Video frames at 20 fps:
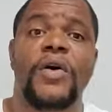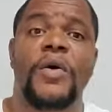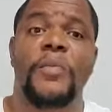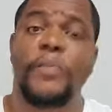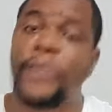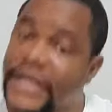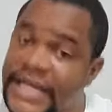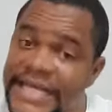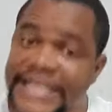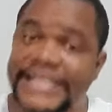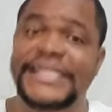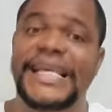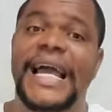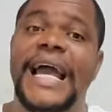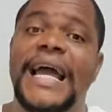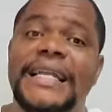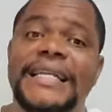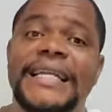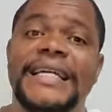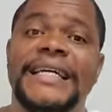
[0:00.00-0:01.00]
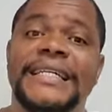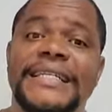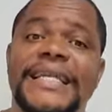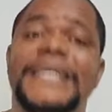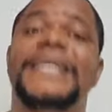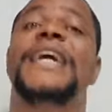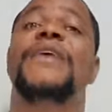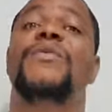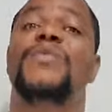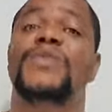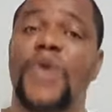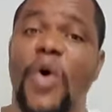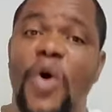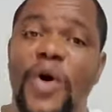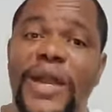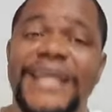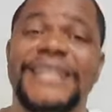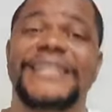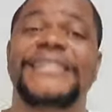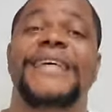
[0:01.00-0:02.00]
But he said that it was
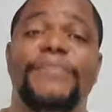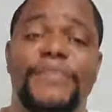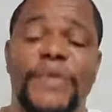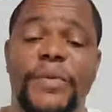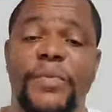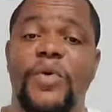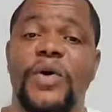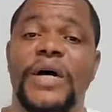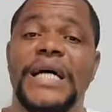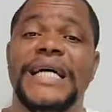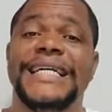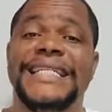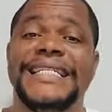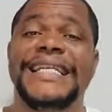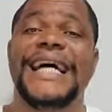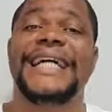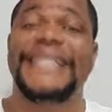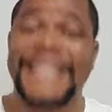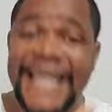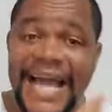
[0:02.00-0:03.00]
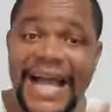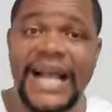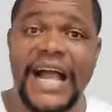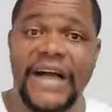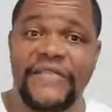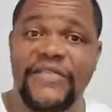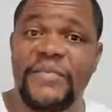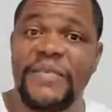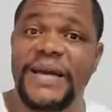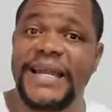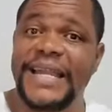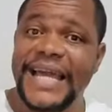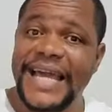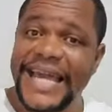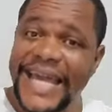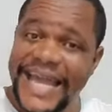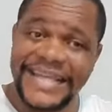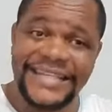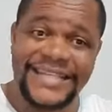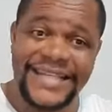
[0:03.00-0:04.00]
unacceptable that their government,
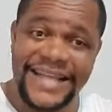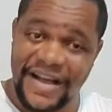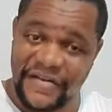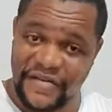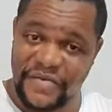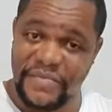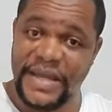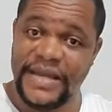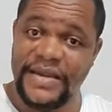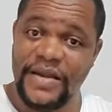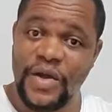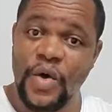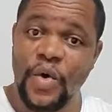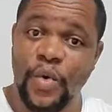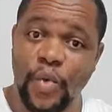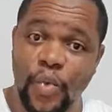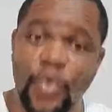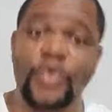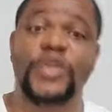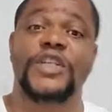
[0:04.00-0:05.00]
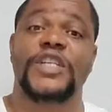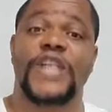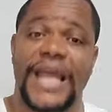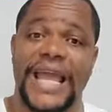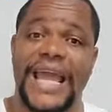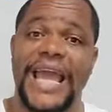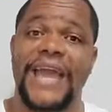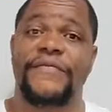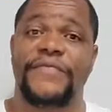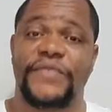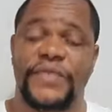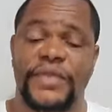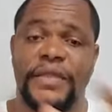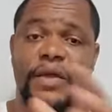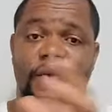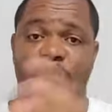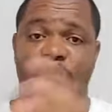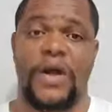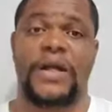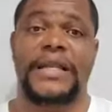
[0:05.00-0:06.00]
his government, would give the
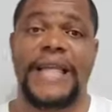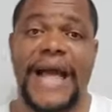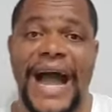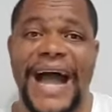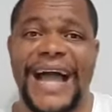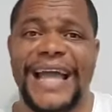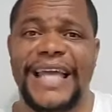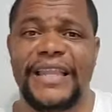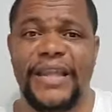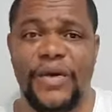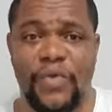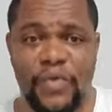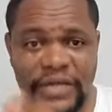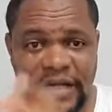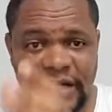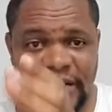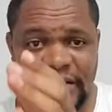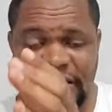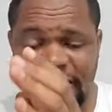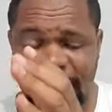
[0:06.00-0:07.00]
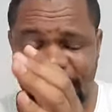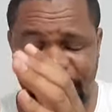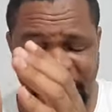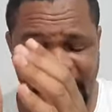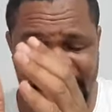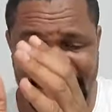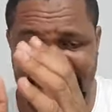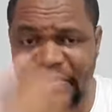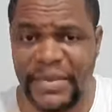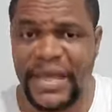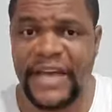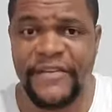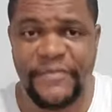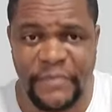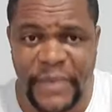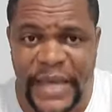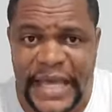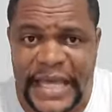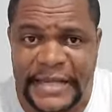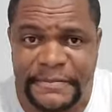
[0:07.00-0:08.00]
work, the
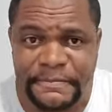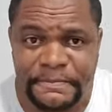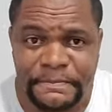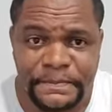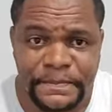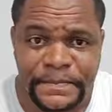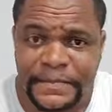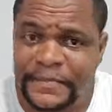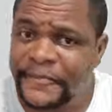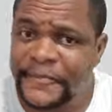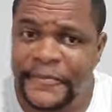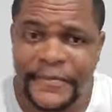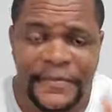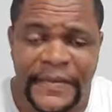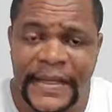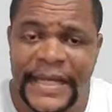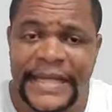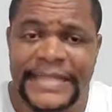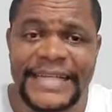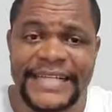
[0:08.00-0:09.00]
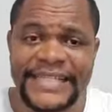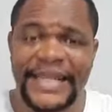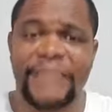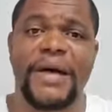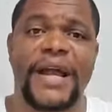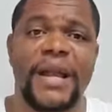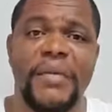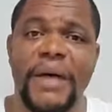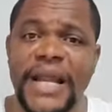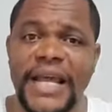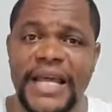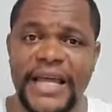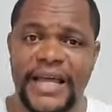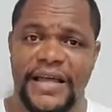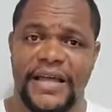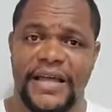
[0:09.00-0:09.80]
WFP this amount of money.